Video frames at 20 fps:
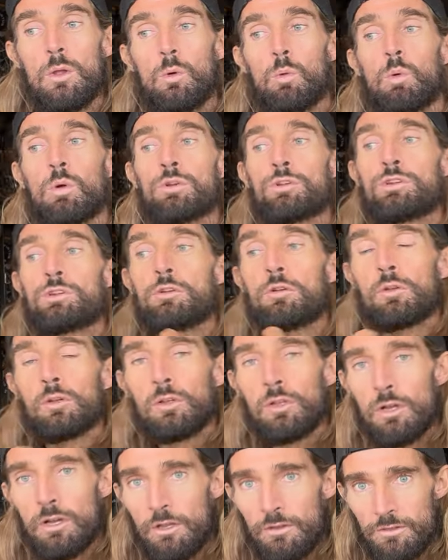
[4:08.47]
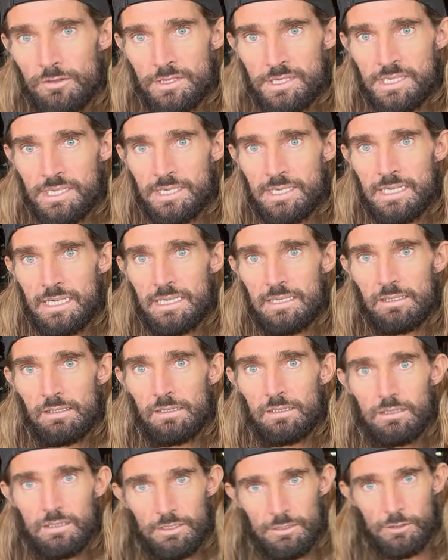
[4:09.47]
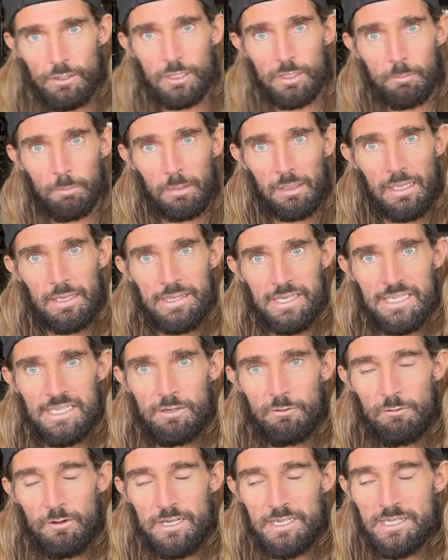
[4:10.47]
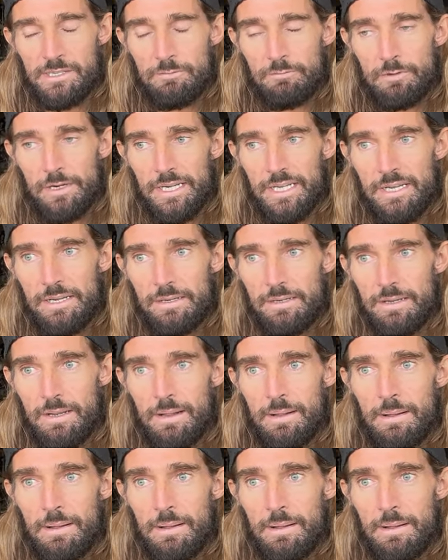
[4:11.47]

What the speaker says: Once you learn the skill and you can apply this to faster running,